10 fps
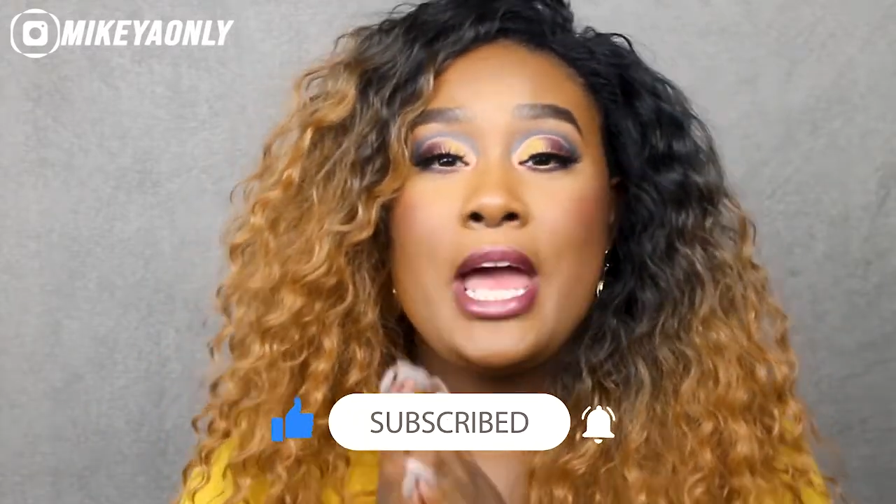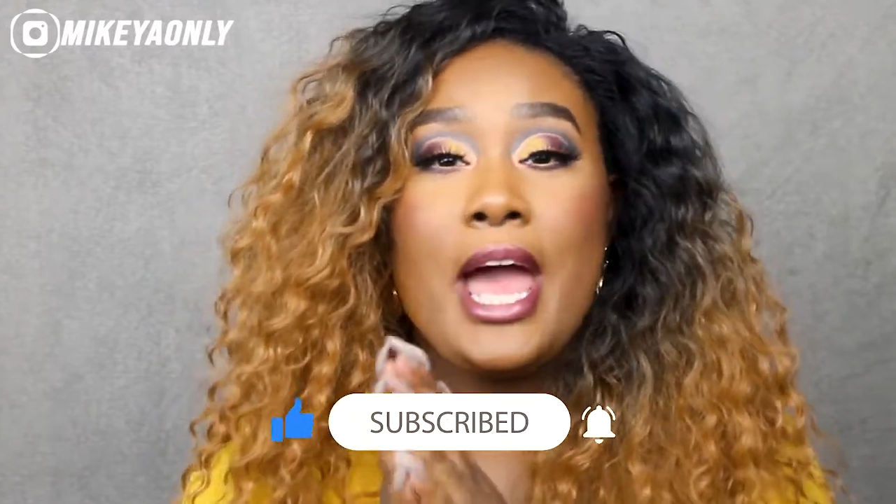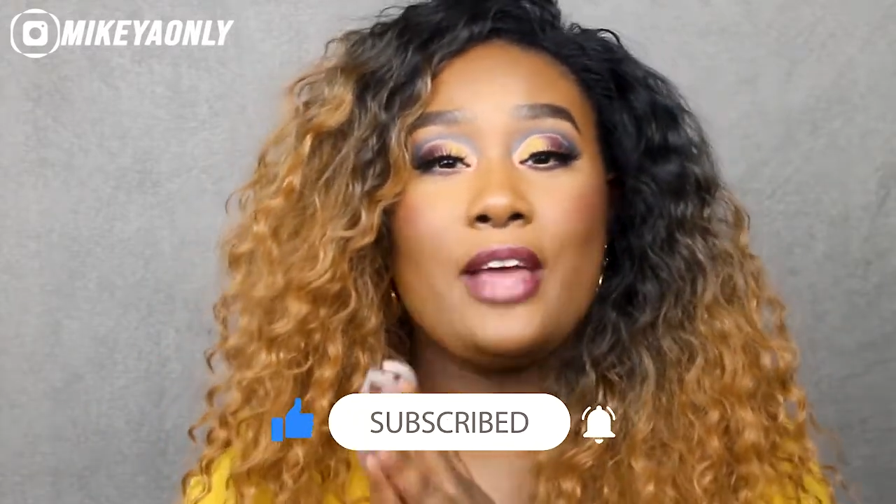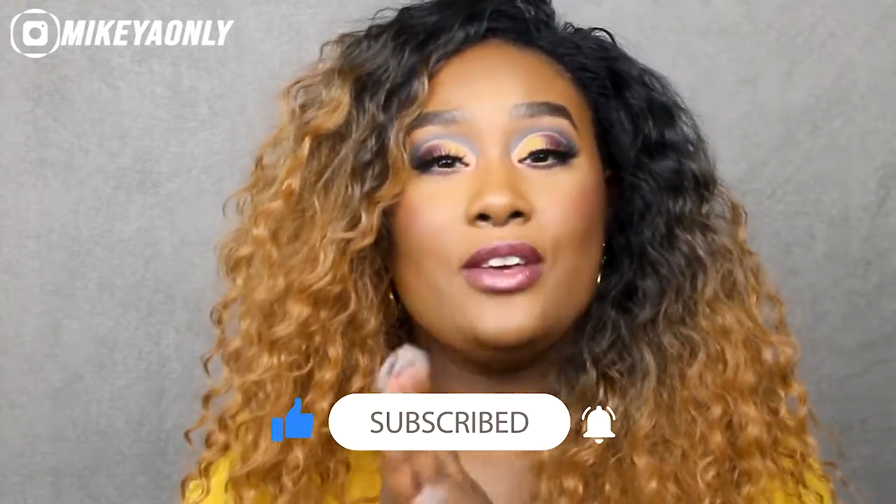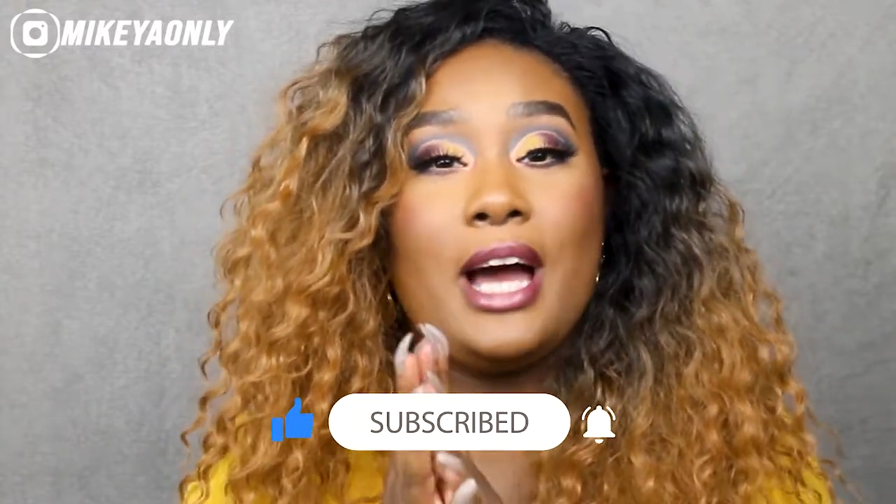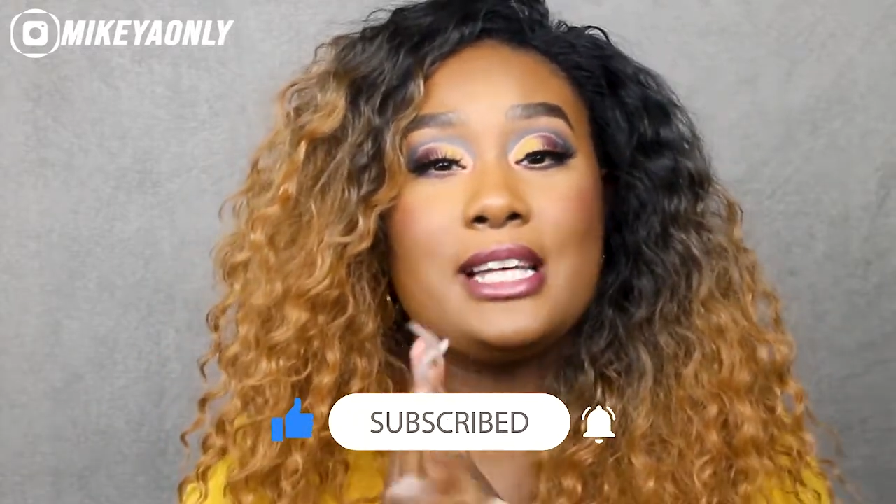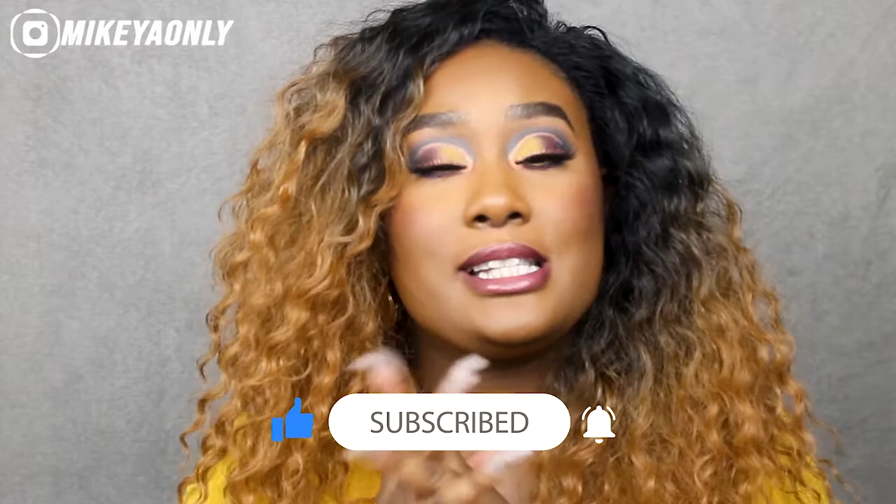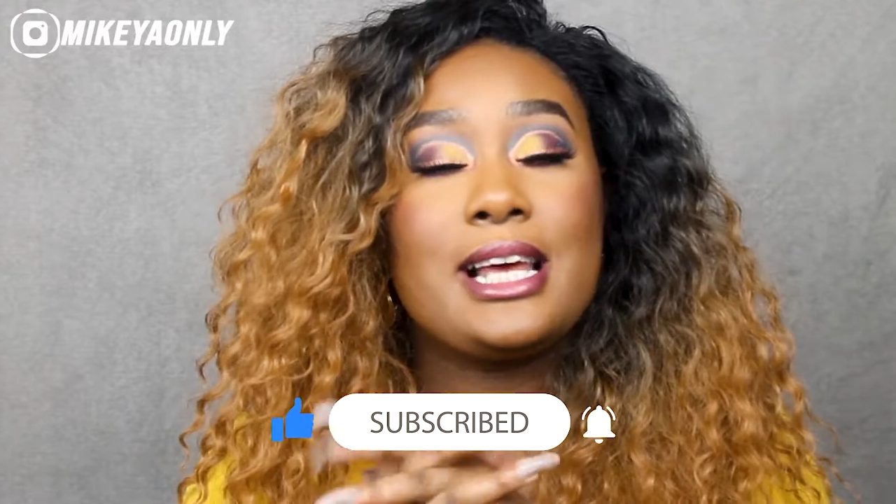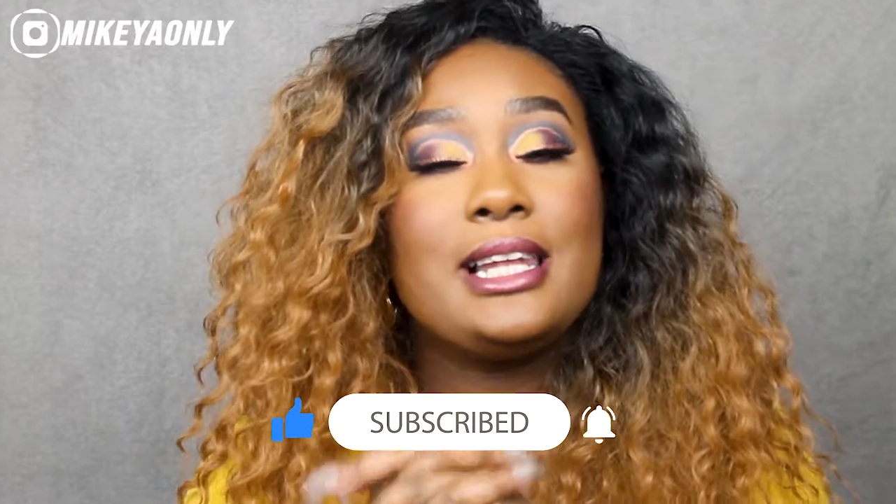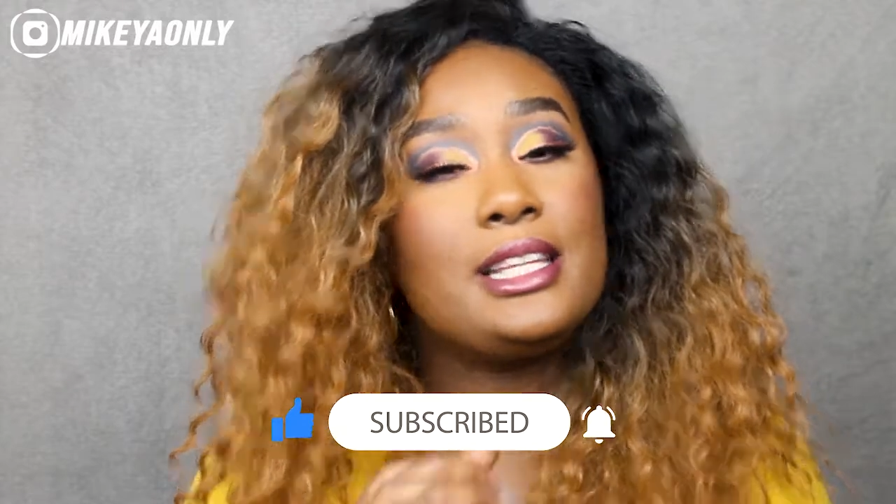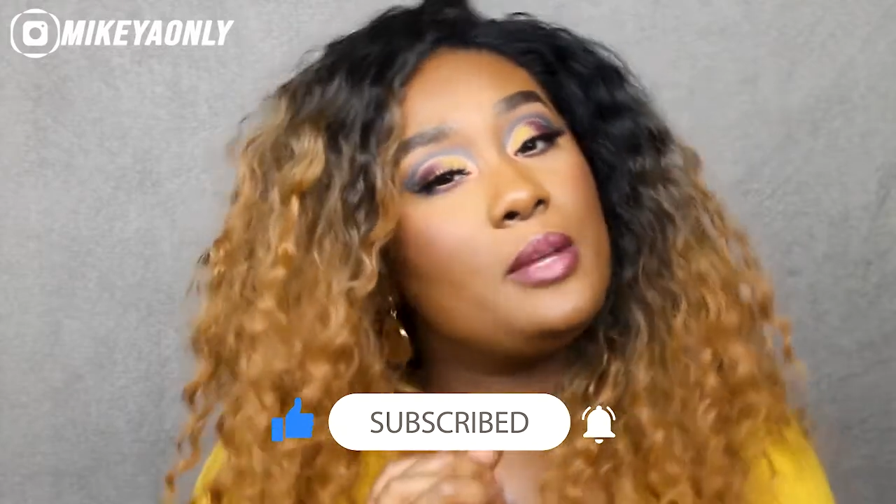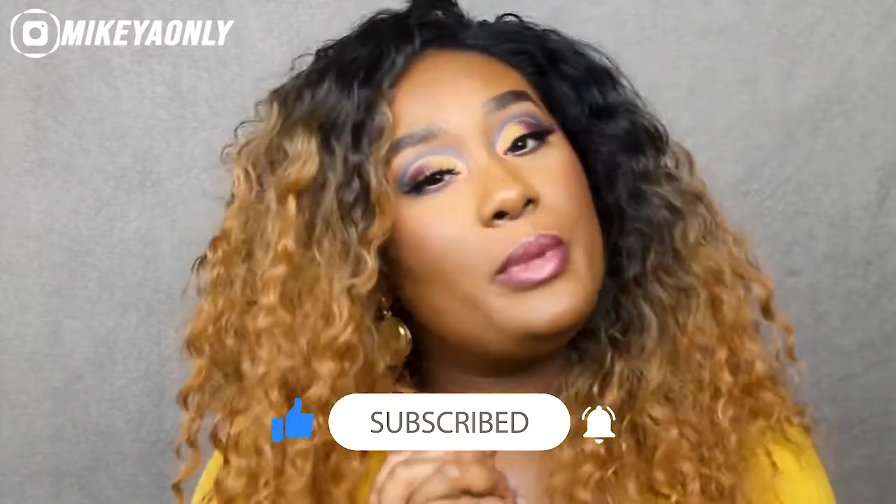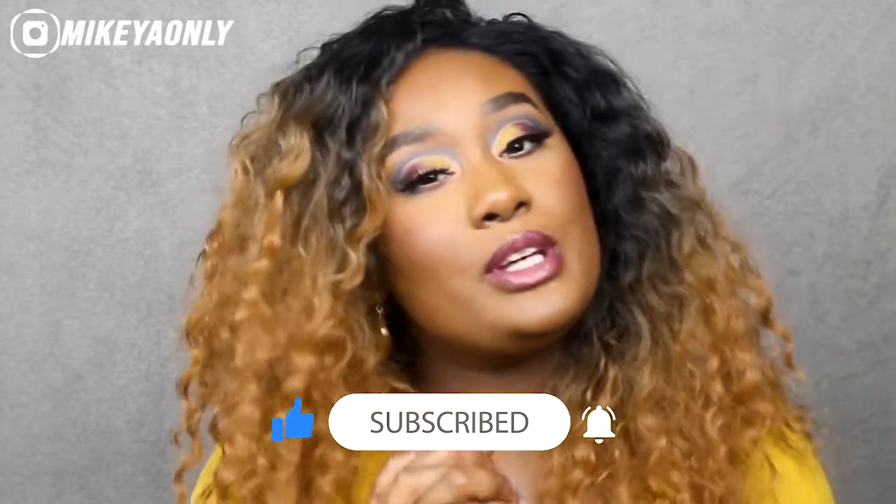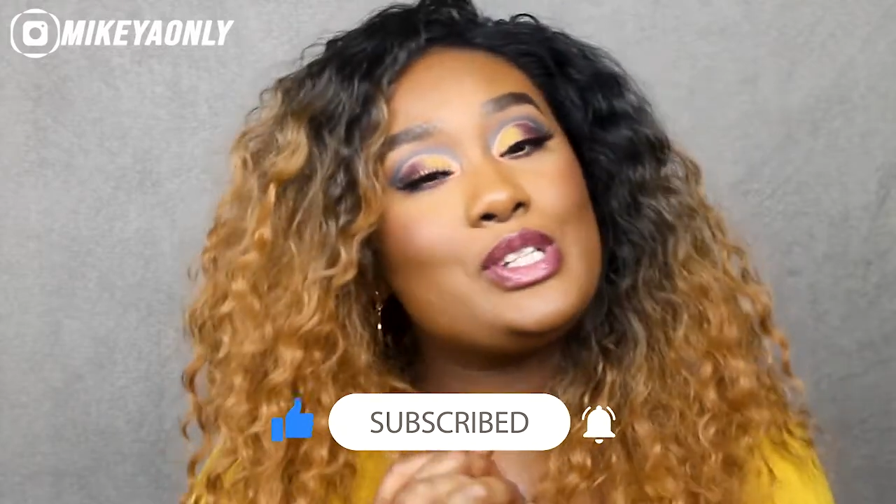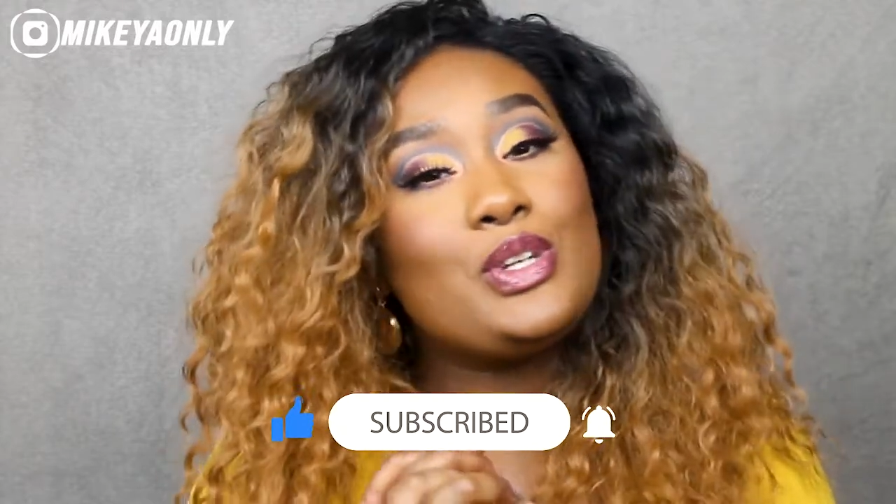and you guys click the
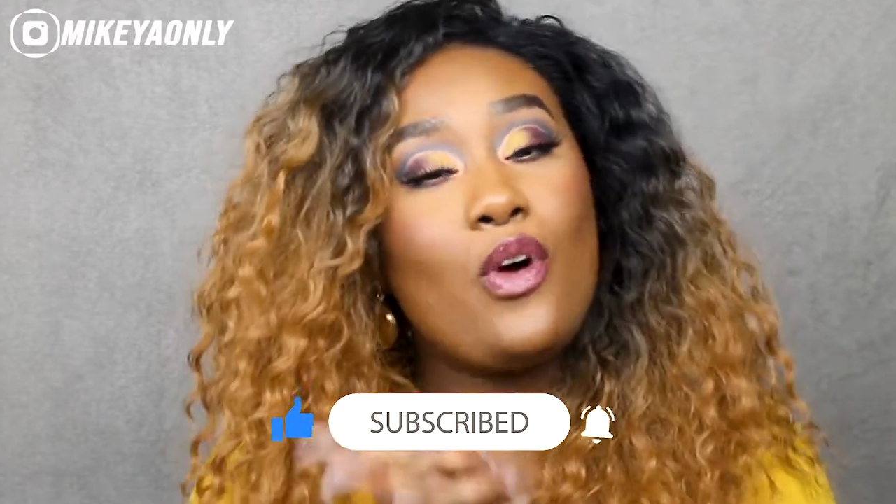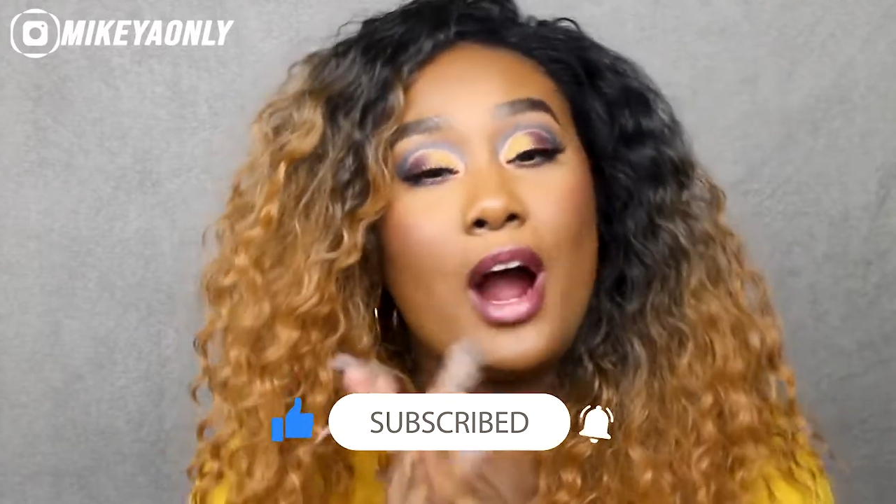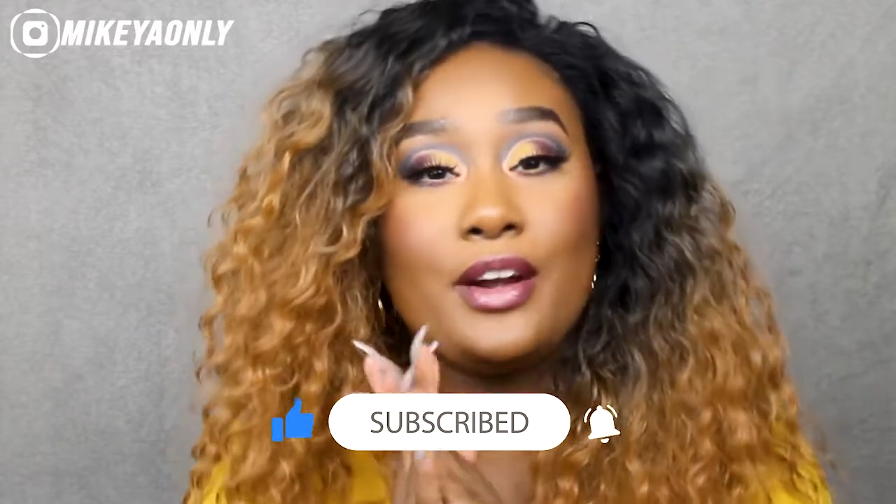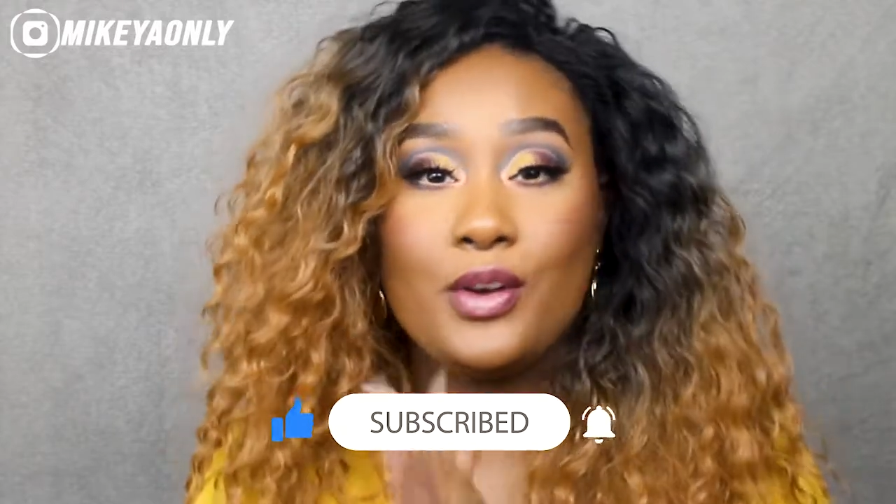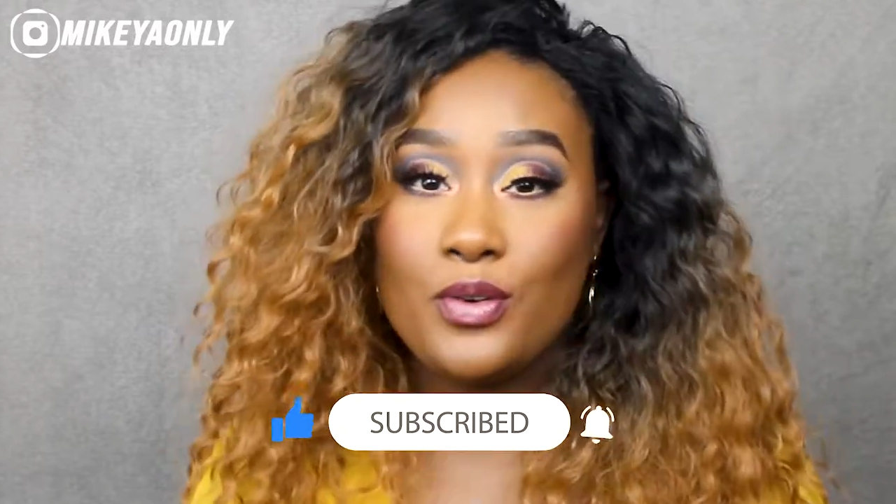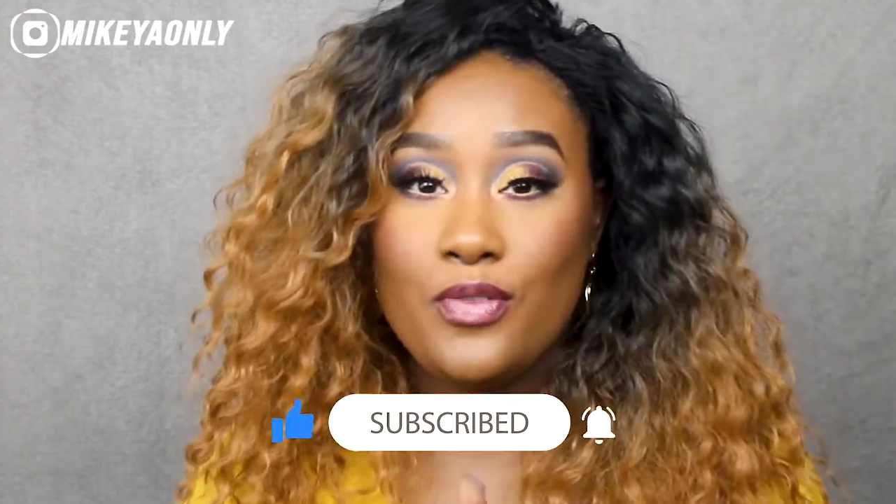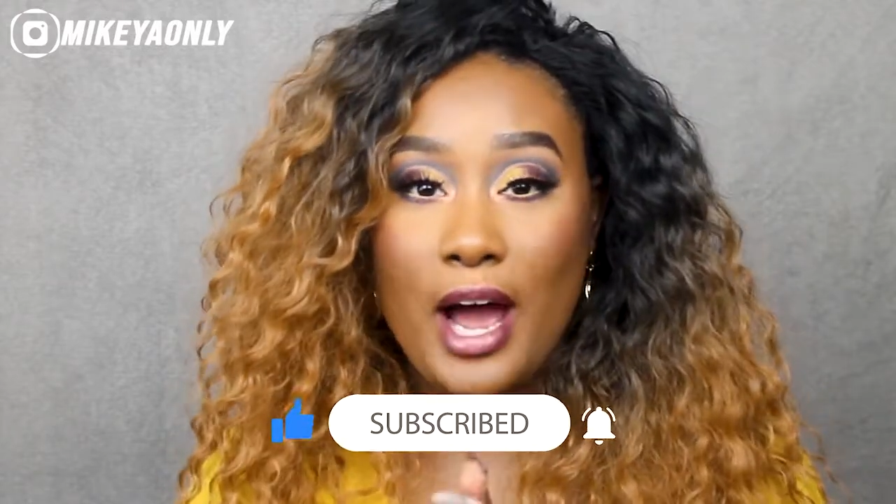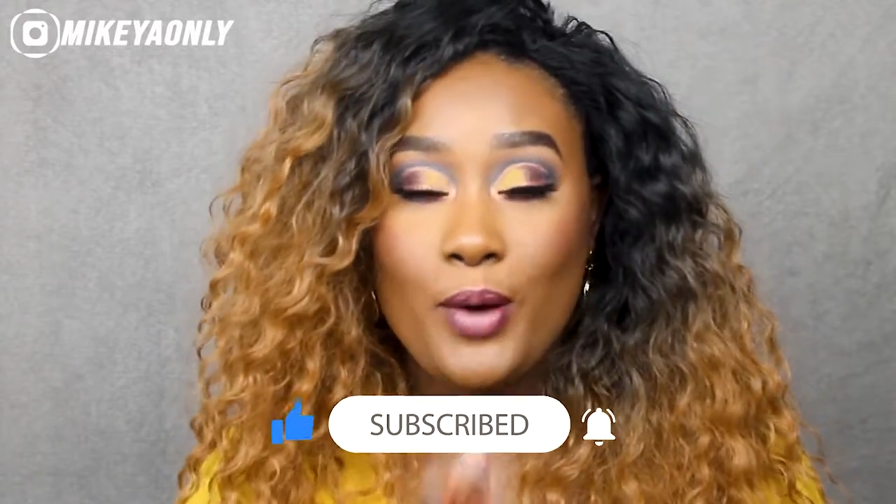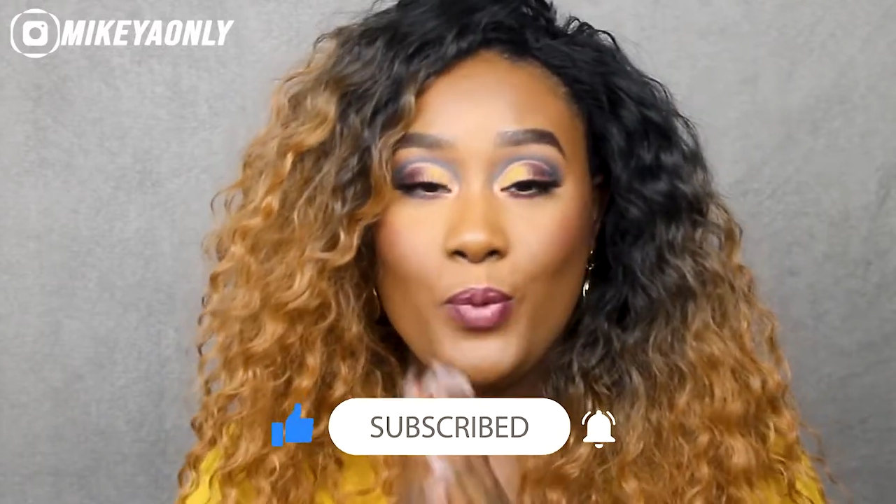bell so you are notified